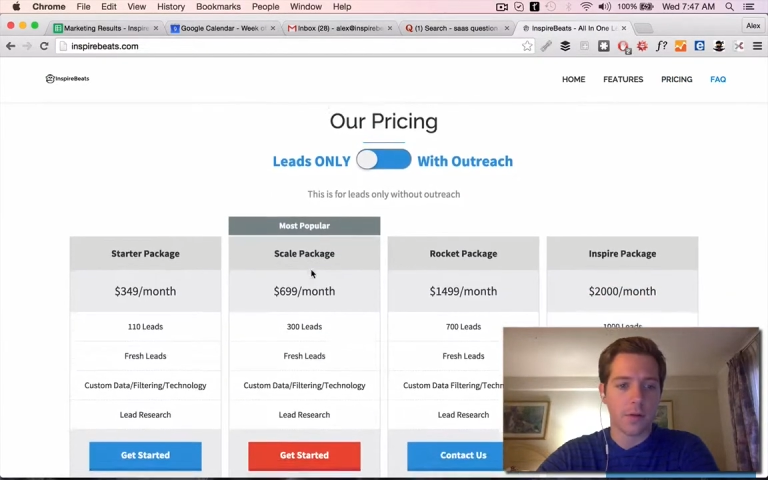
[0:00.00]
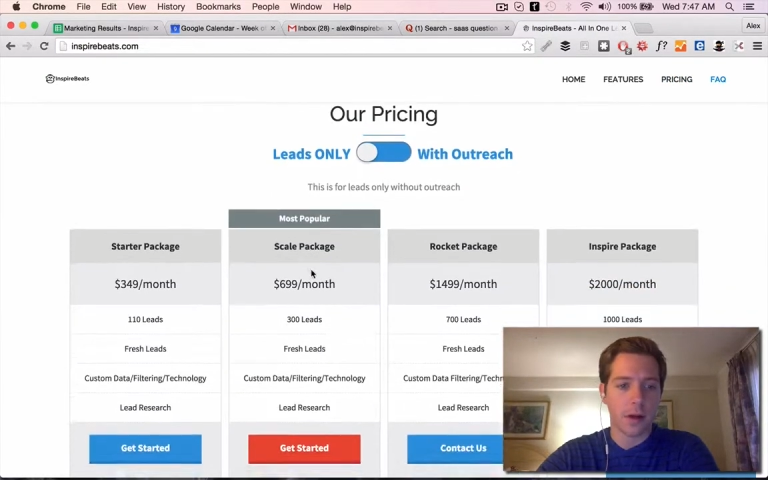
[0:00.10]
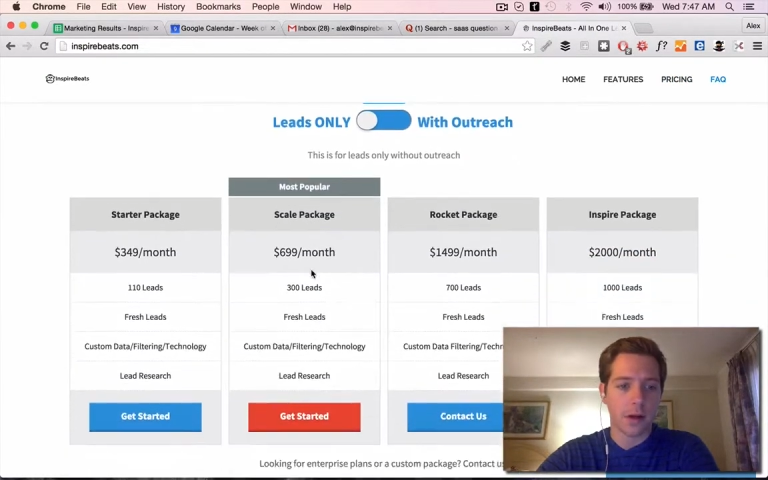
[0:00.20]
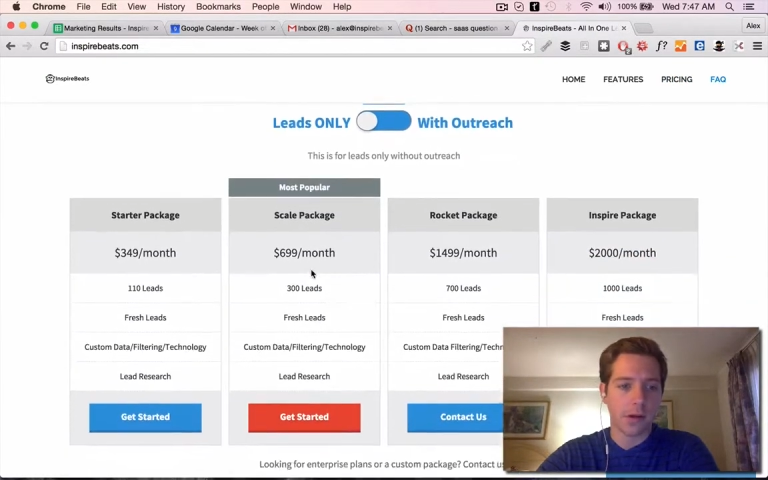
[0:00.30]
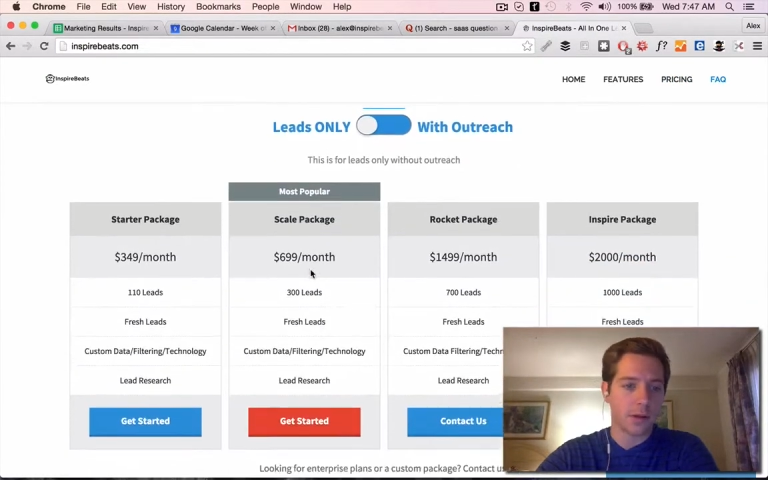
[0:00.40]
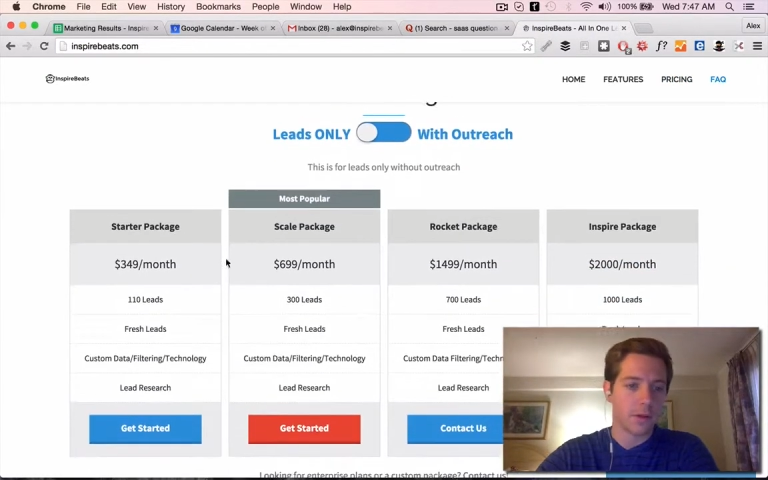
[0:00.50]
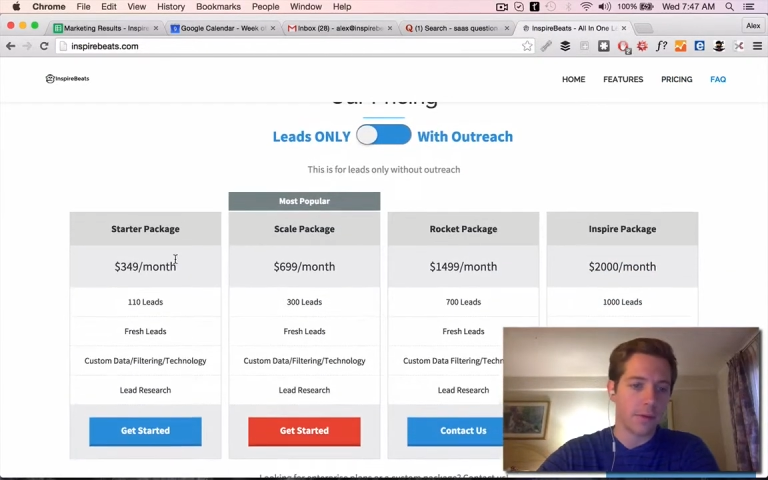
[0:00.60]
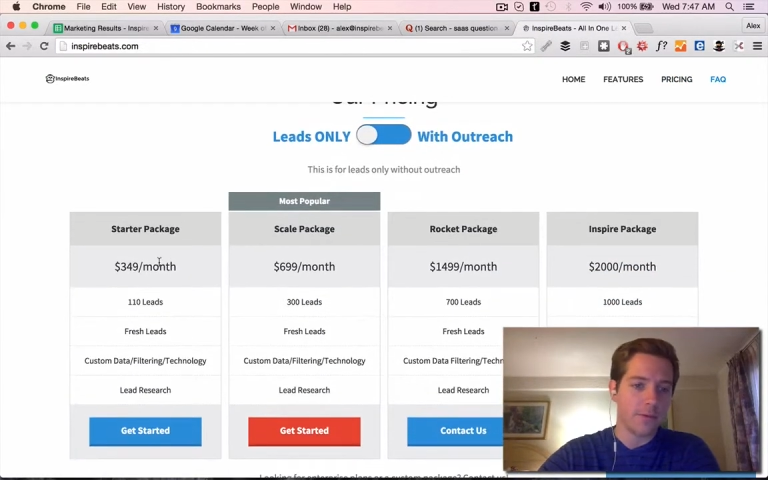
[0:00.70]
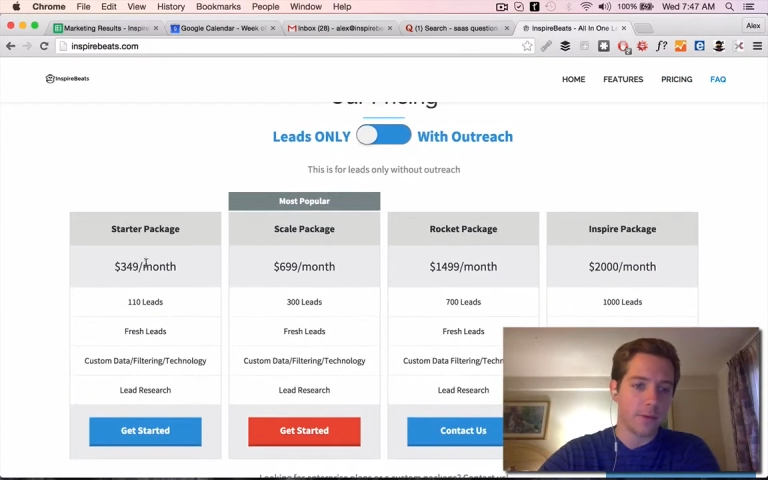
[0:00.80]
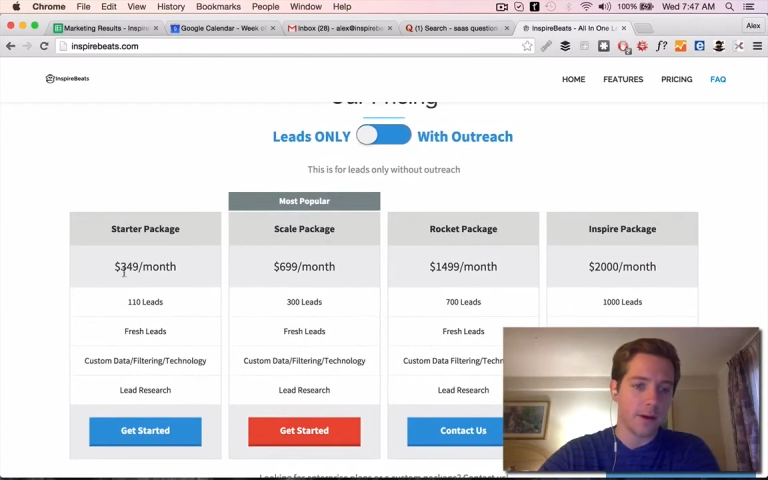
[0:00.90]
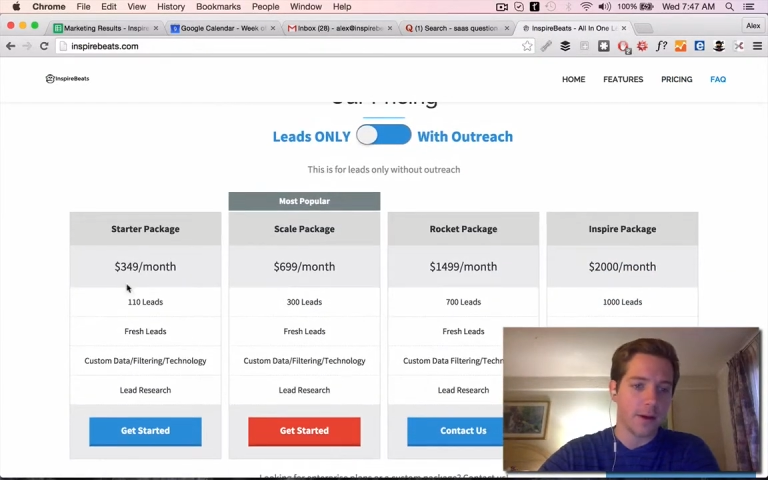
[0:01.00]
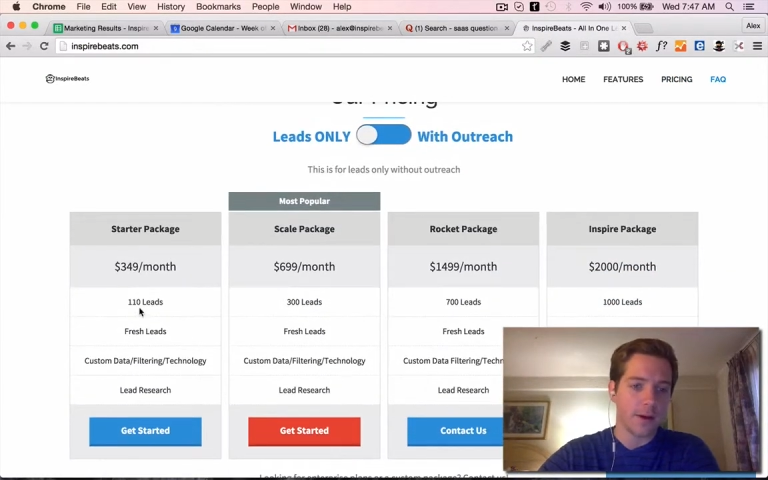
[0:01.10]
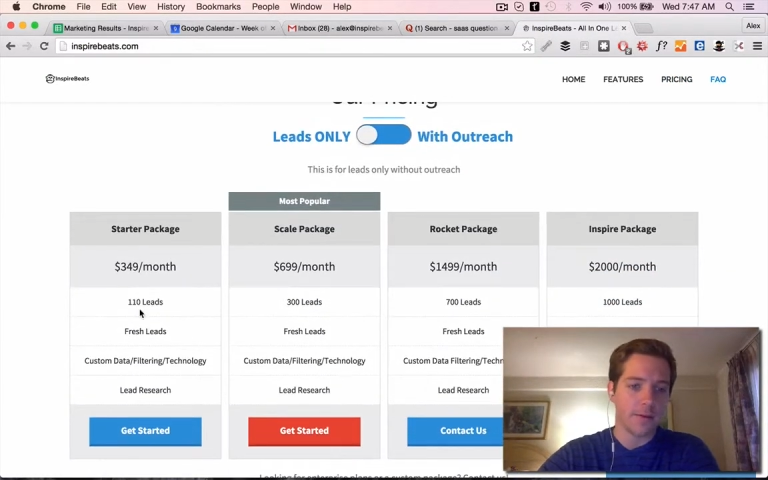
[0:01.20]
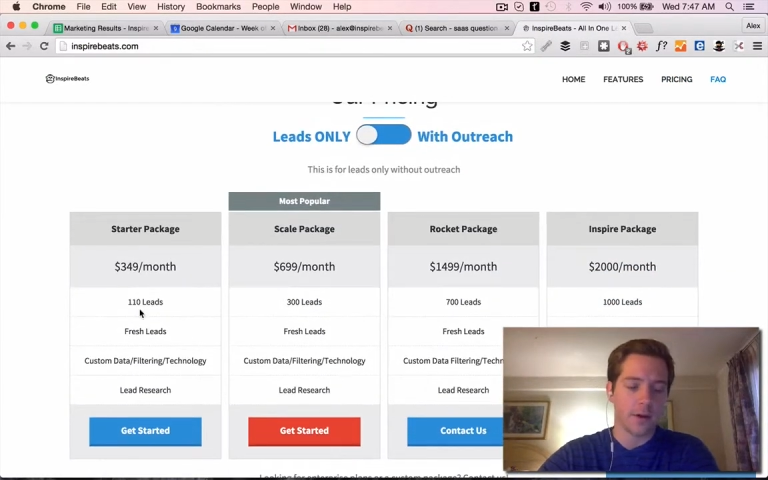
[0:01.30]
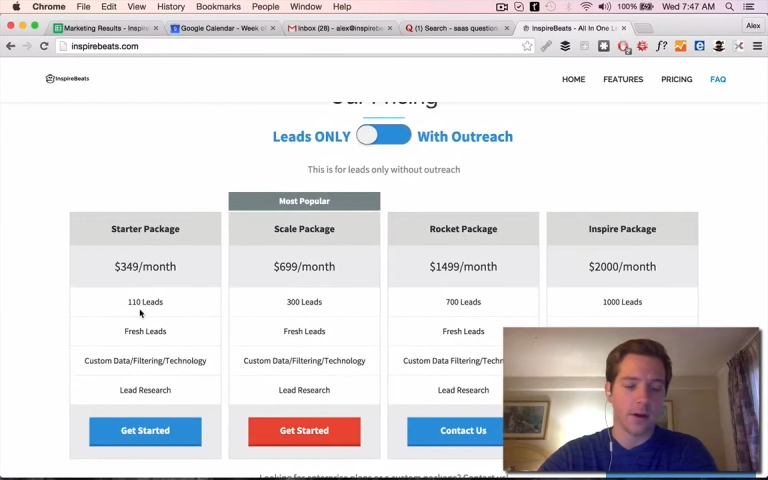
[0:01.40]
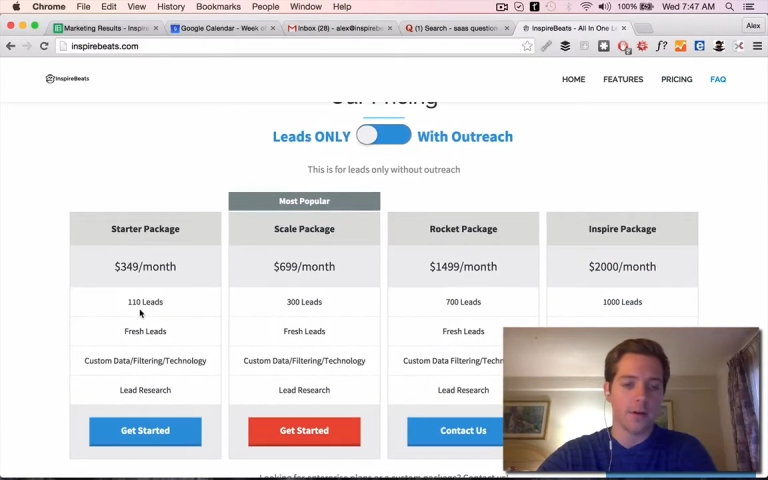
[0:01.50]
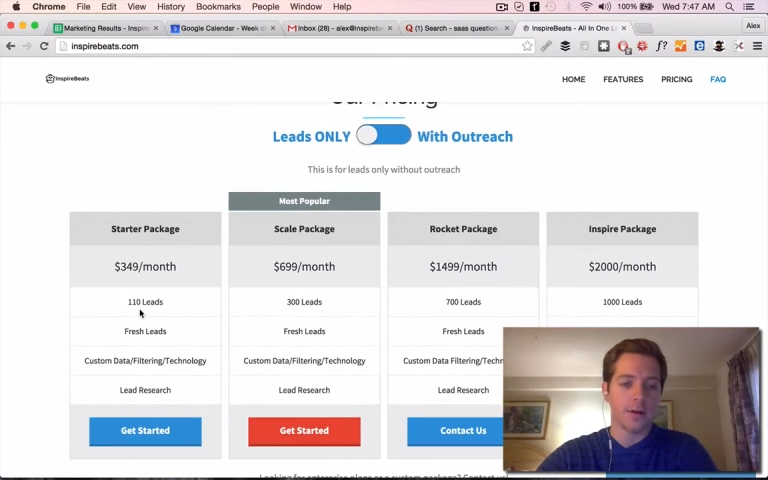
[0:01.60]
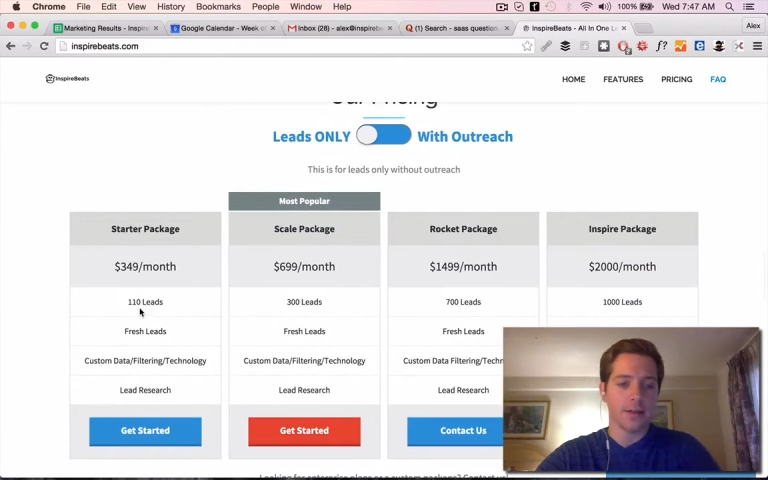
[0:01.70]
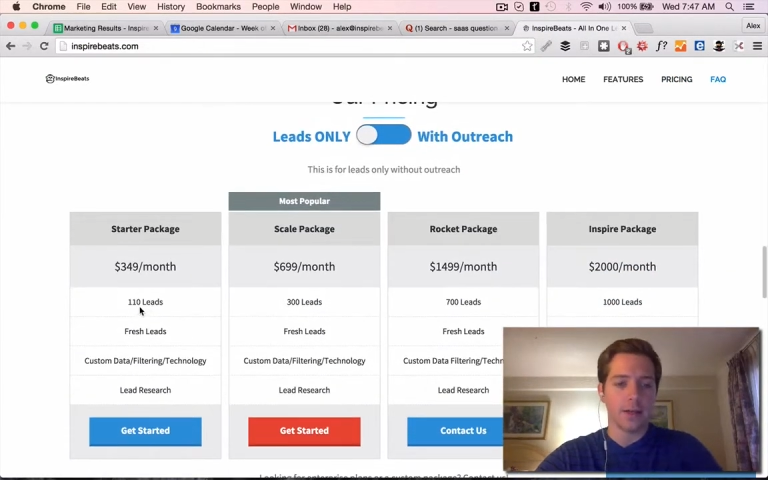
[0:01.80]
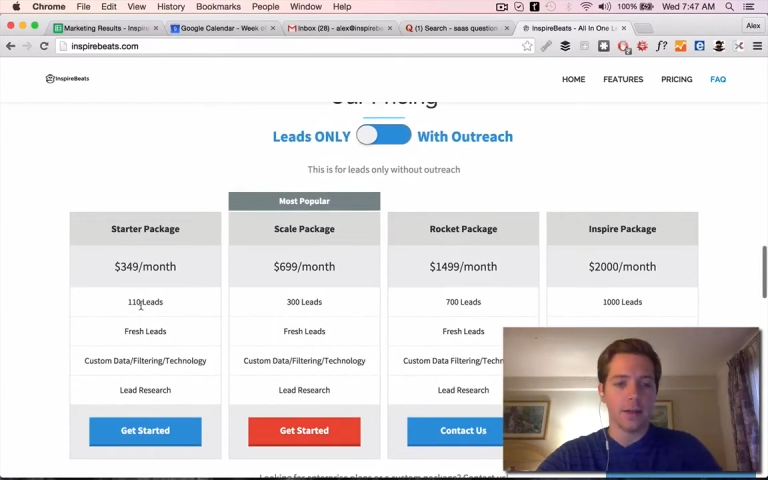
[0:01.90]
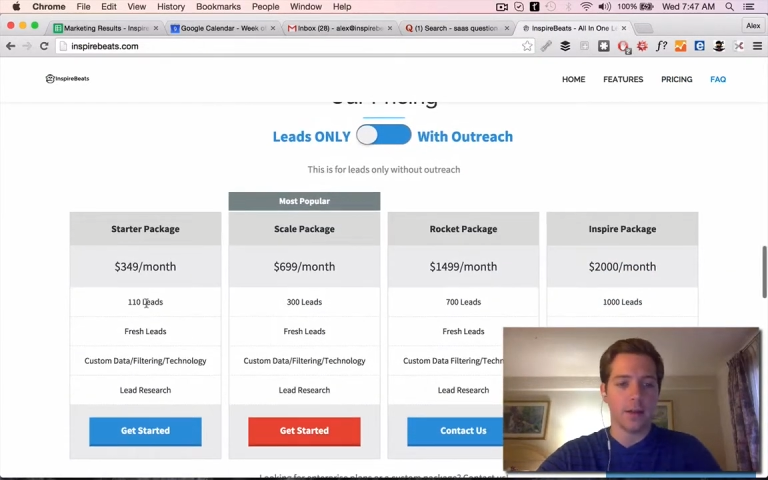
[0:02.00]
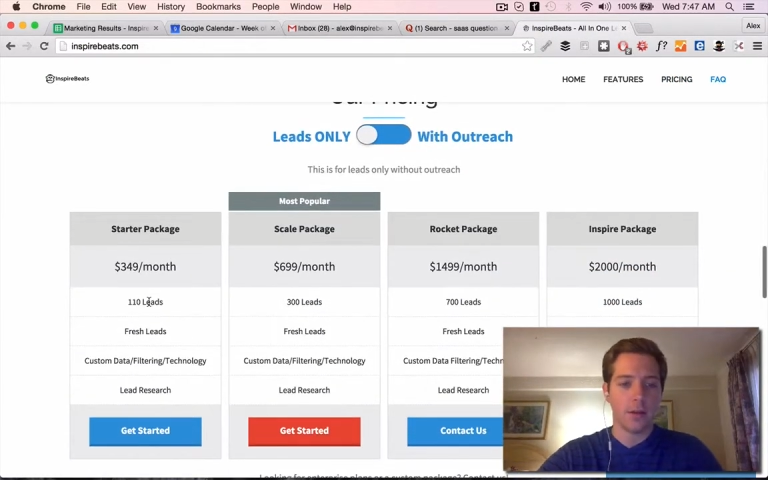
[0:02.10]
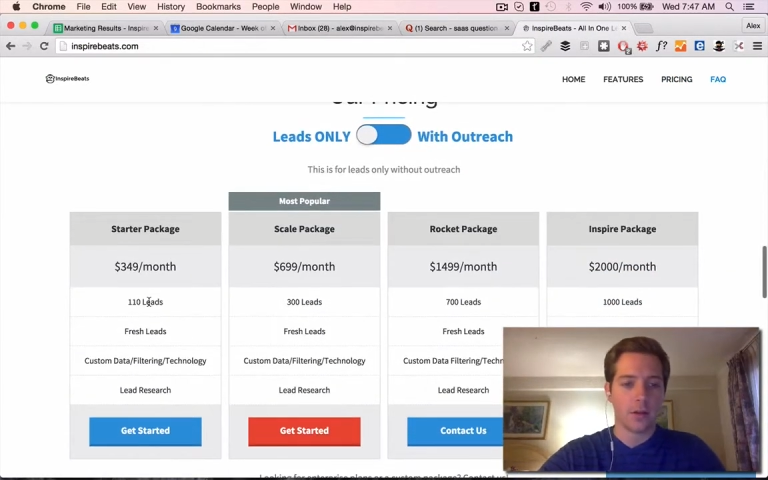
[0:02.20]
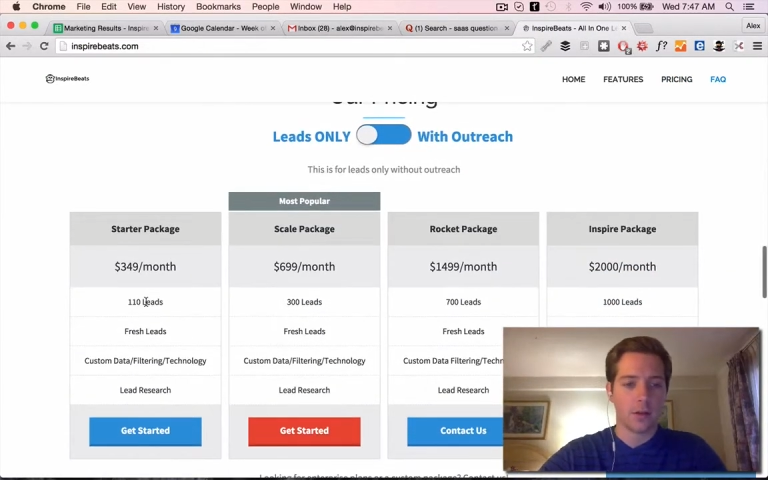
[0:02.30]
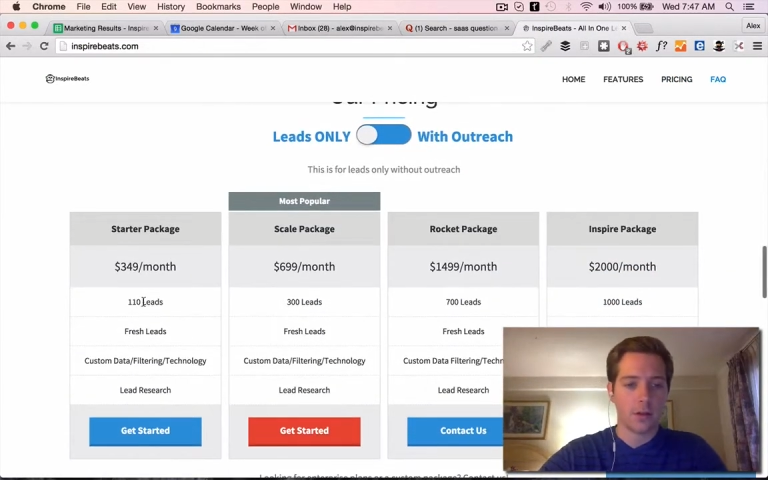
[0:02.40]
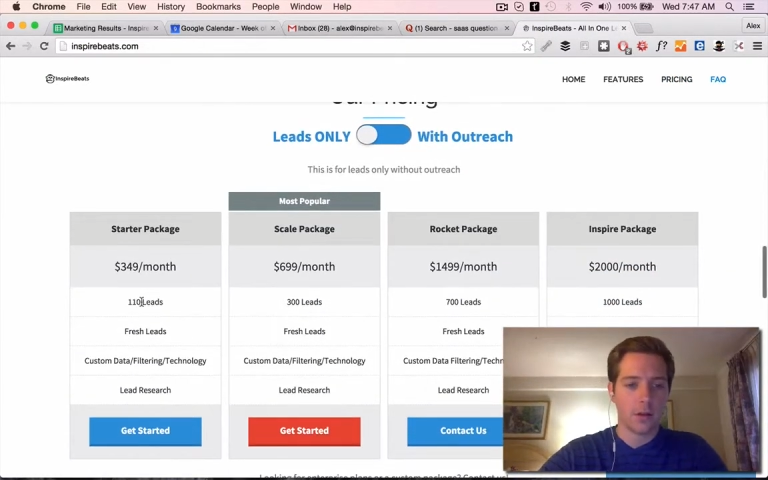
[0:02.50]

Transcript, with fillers: package is 349 for 110 leads.